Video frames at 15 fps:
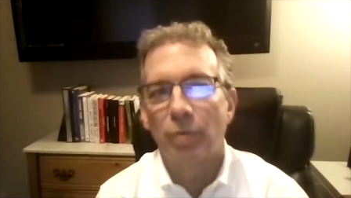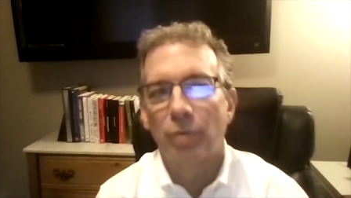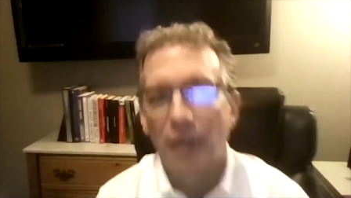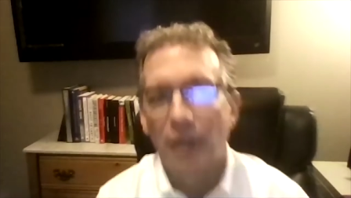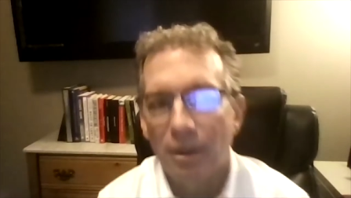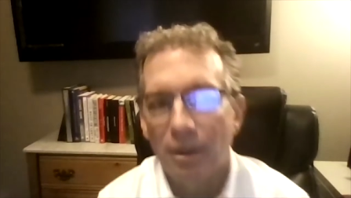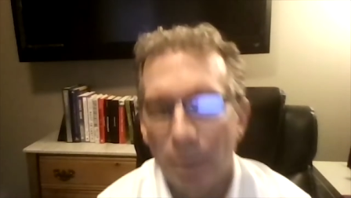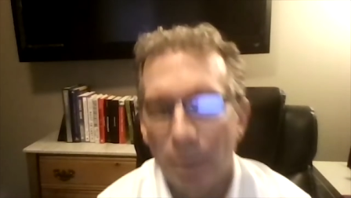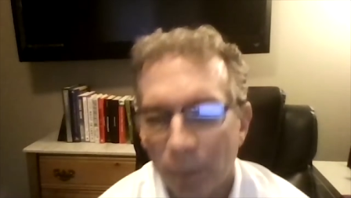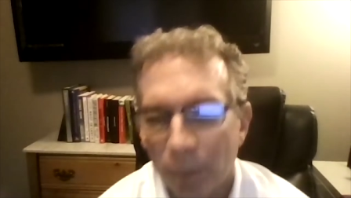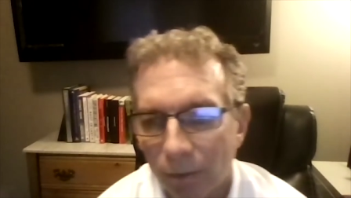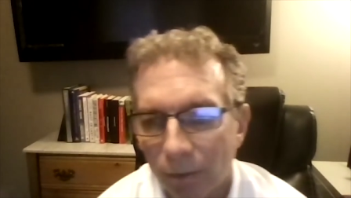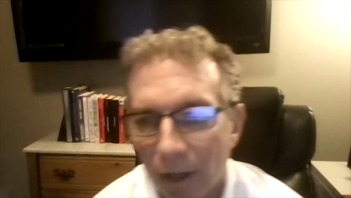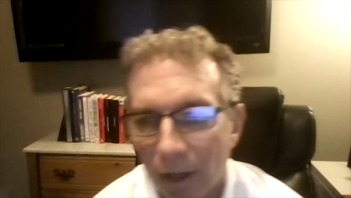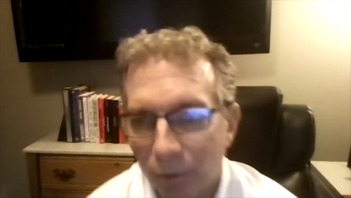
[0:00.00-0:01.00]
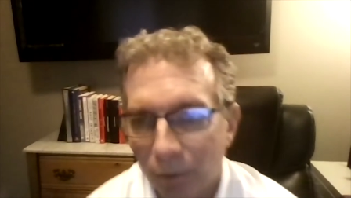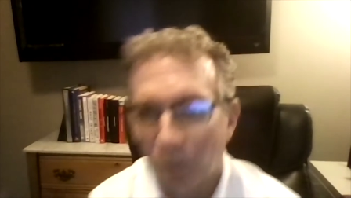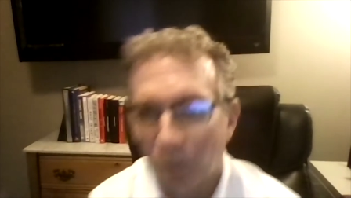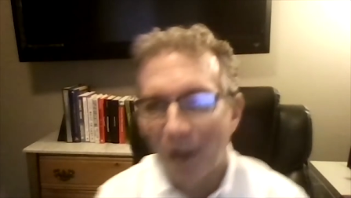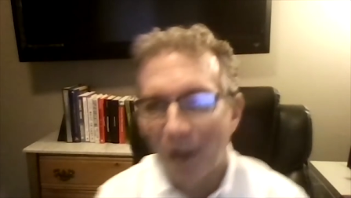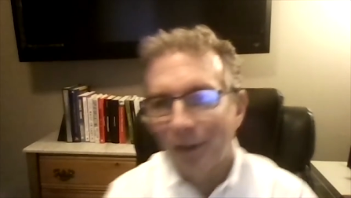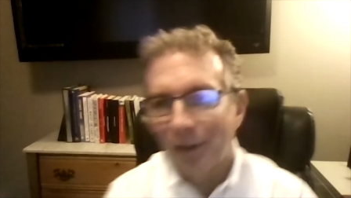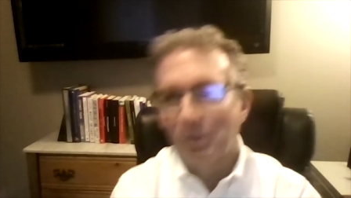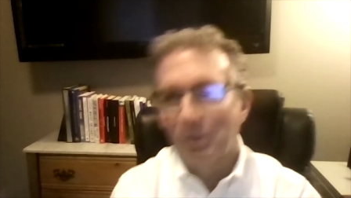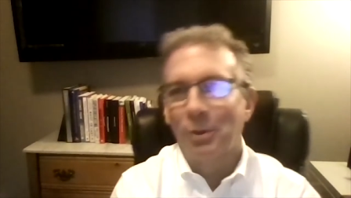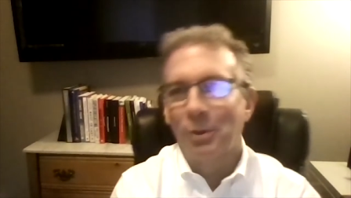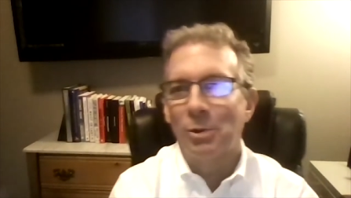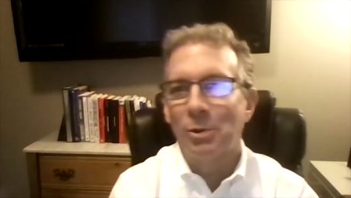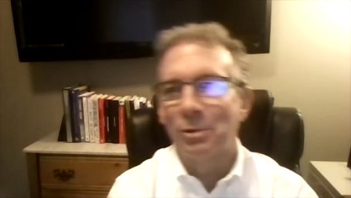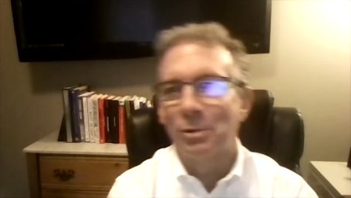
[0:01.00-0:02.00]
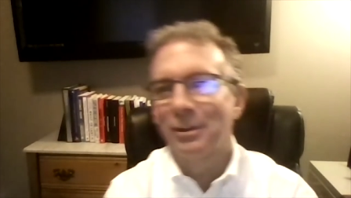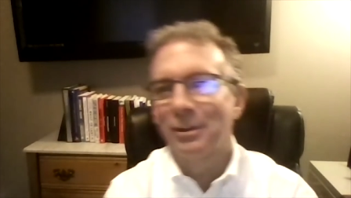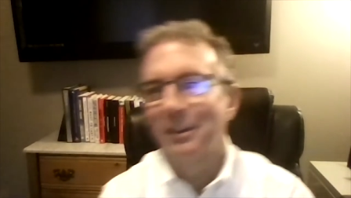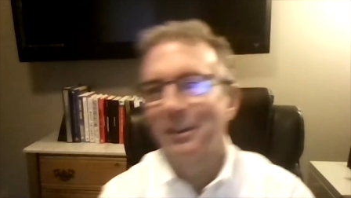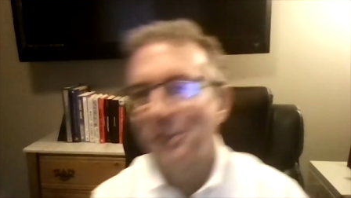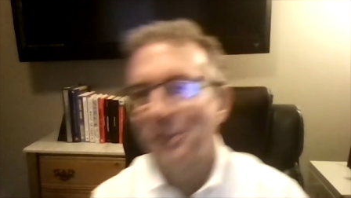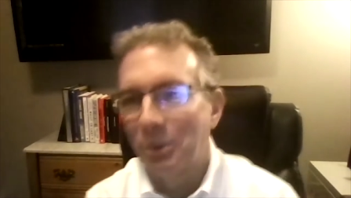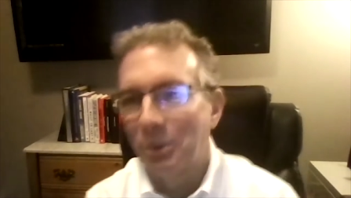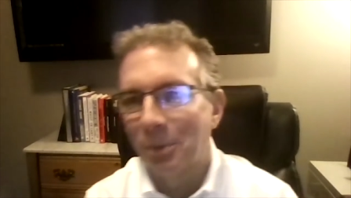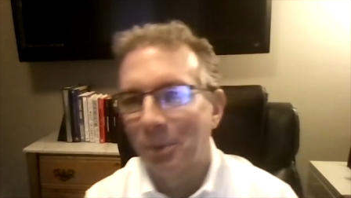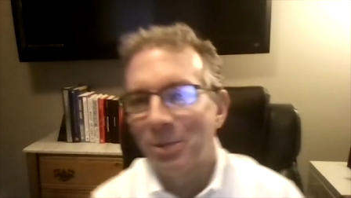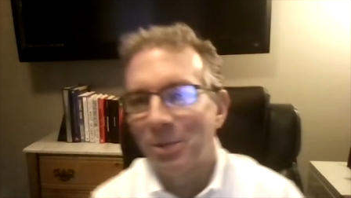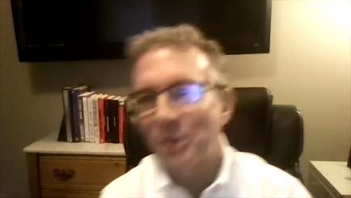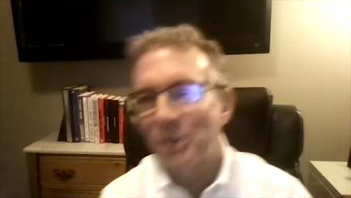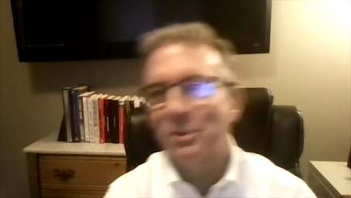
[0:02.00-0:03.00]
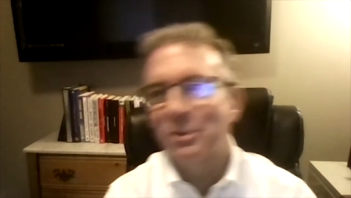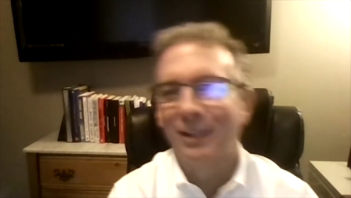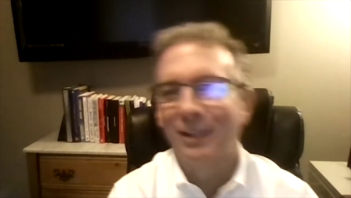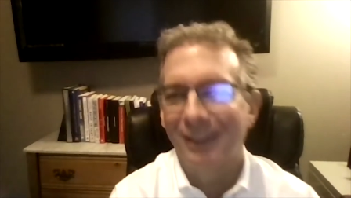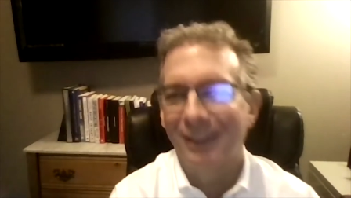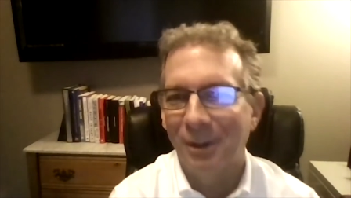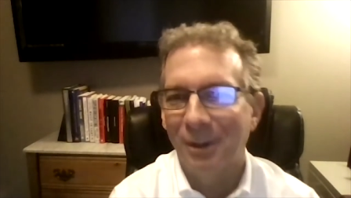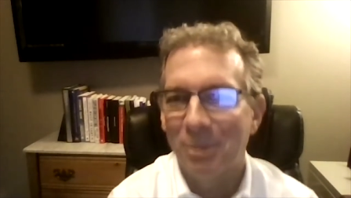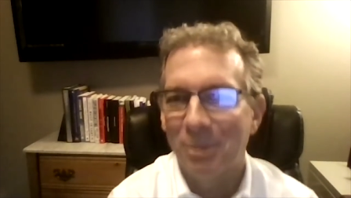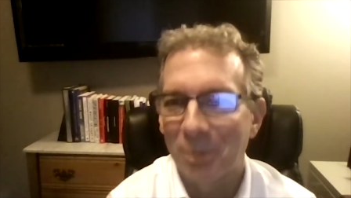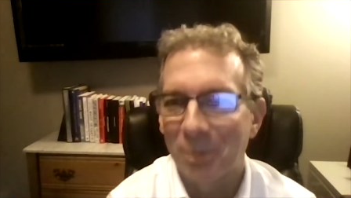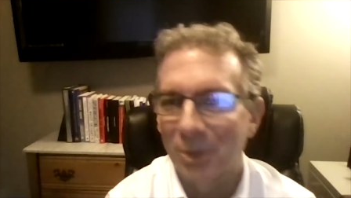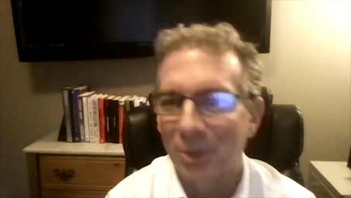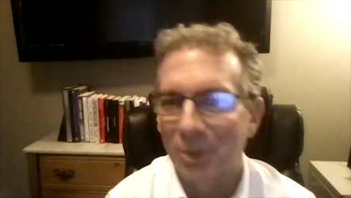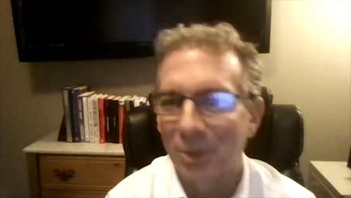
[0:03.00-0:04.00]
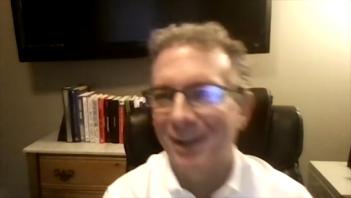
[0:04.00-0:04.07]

I've been around a while. I'm a little older than you, it appears. I had a little bit more gray